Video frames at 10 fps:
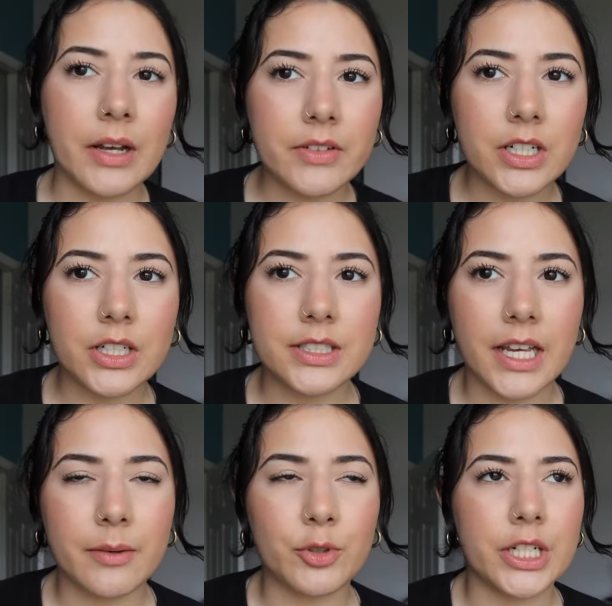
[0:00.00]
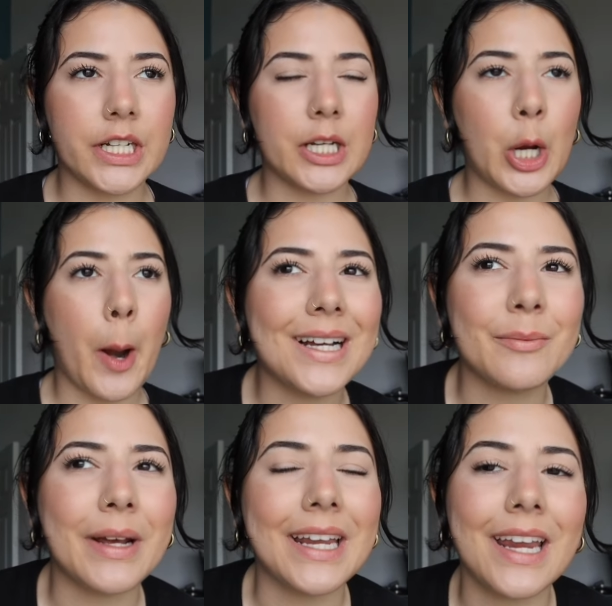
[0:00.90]
having a good time reading, but
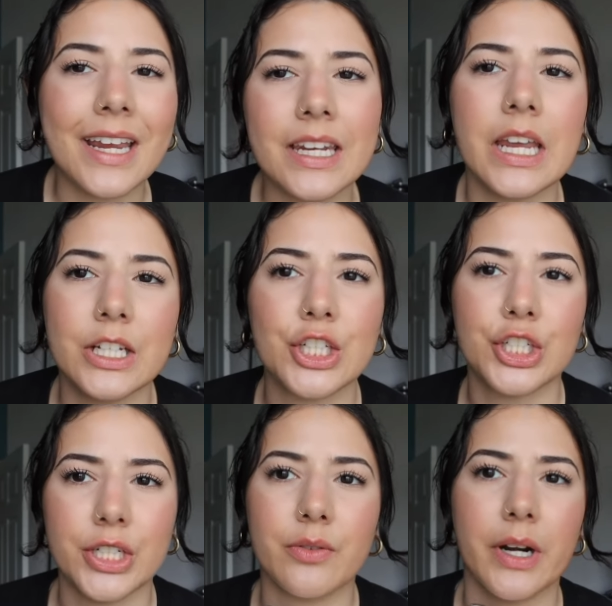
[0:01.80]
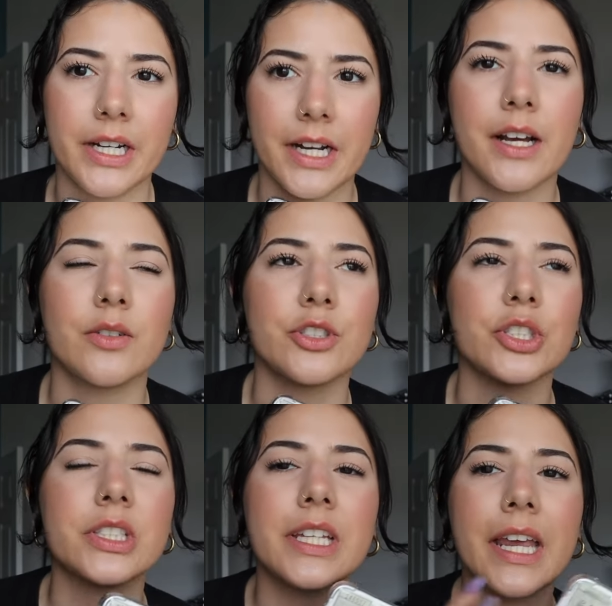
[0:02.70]
my ADHD right now
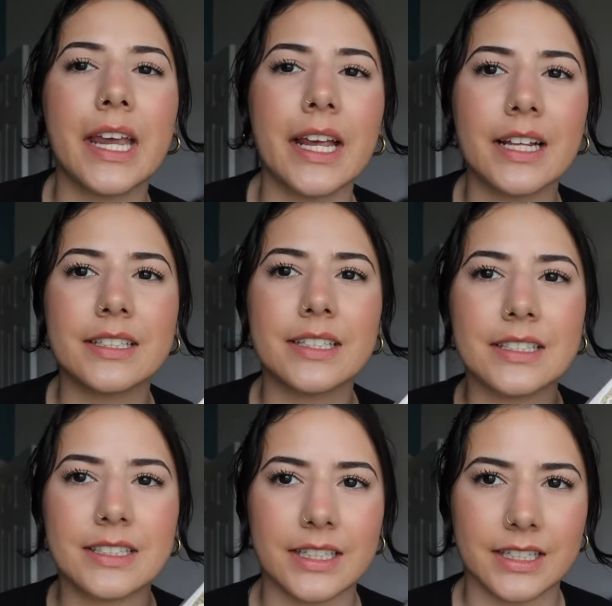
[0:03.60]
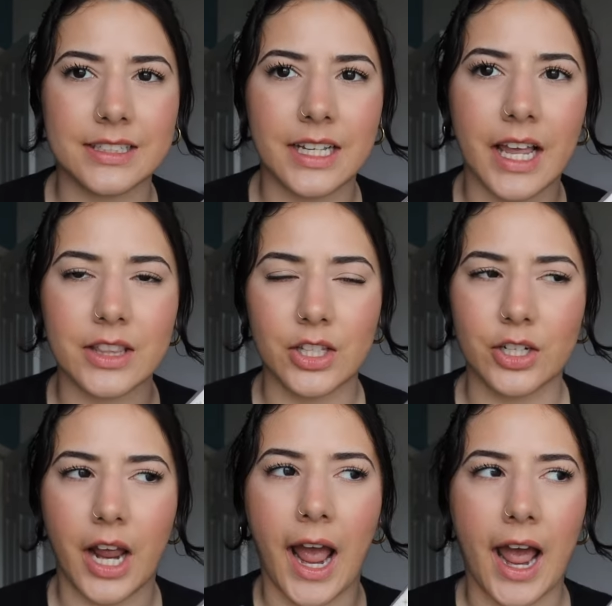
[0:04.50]
just can't sit and
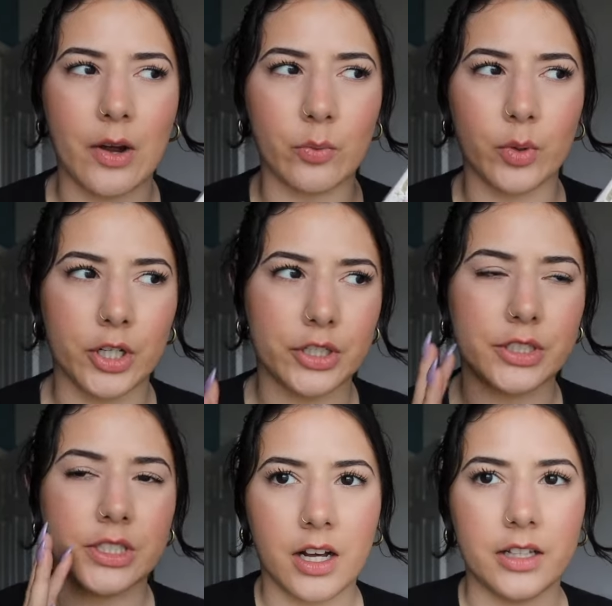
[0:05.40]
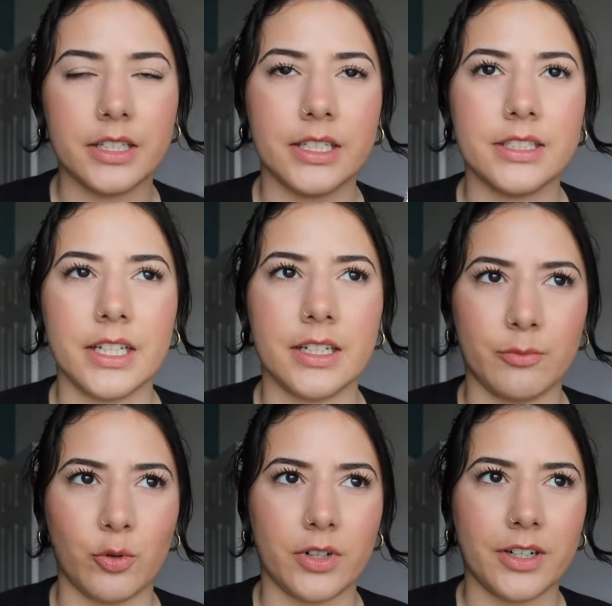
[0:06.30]
look at words on this
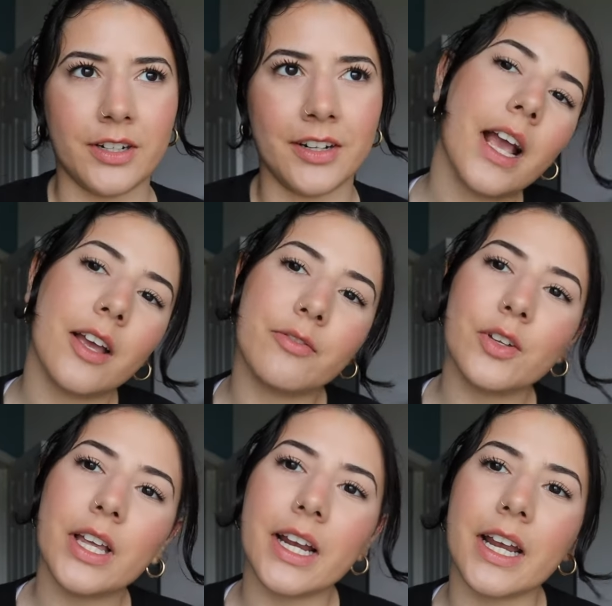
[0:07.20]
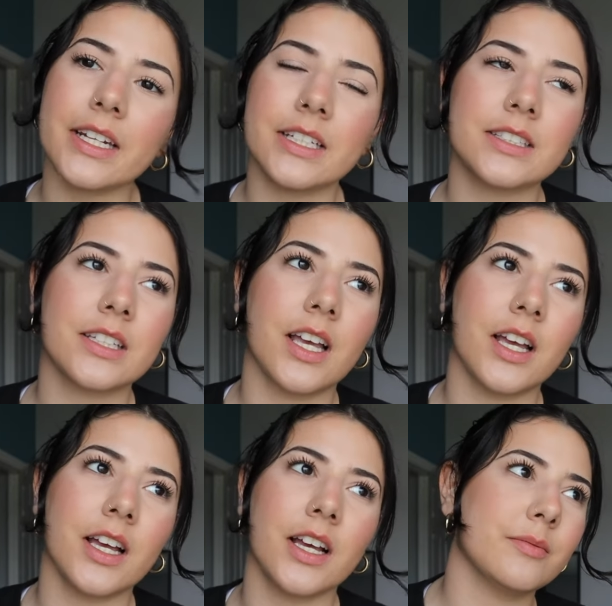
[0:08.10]
anymore. I feel like I need
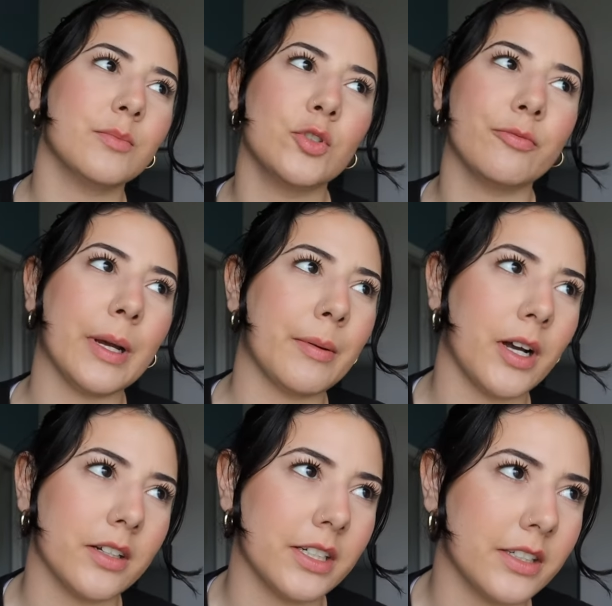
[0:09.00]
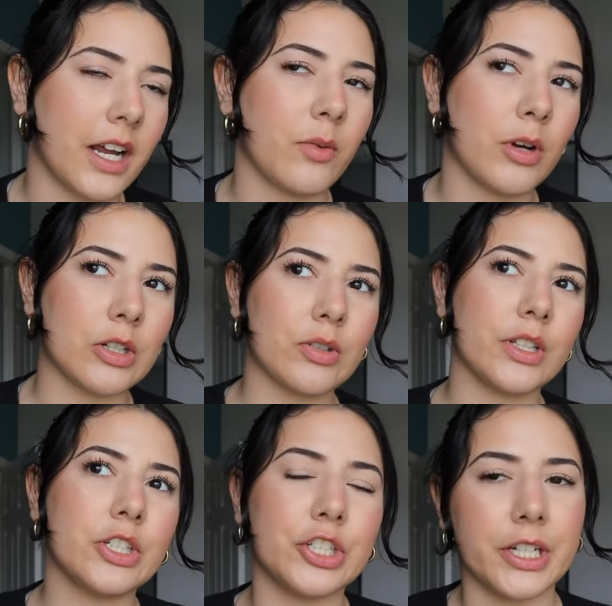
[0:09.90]
to move my body. I want to go to
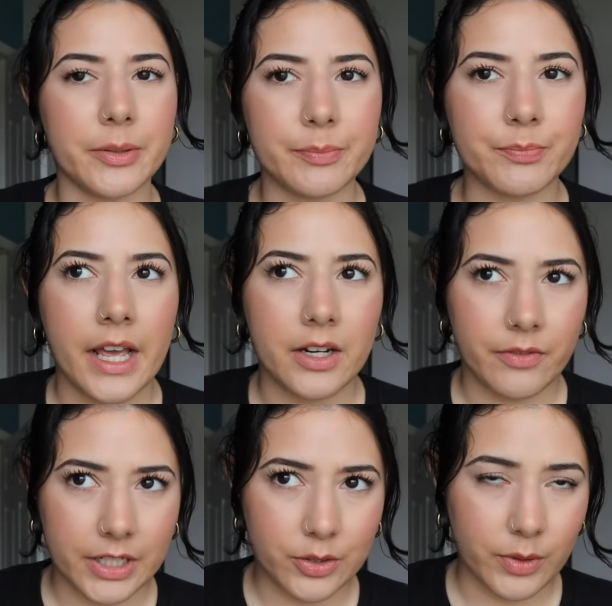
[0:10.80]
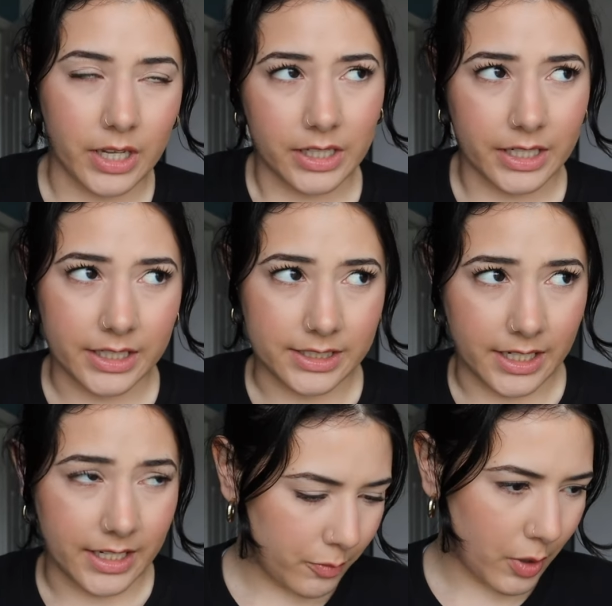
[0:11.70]
the gym, and if I do that, like I
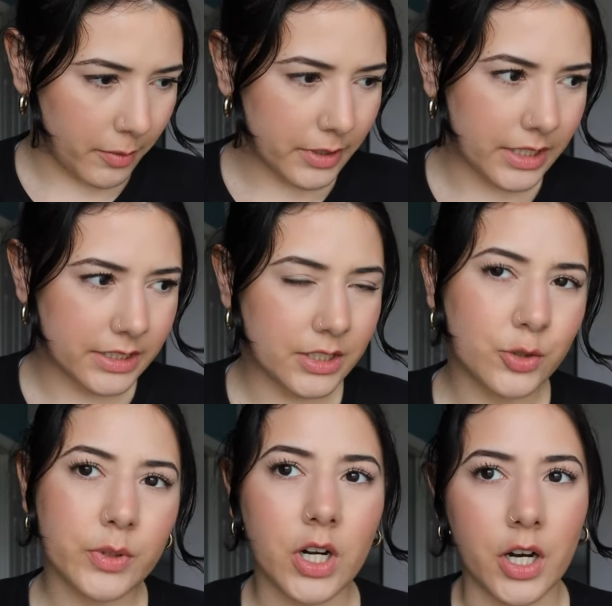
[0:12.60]
said, I'll probably listen to an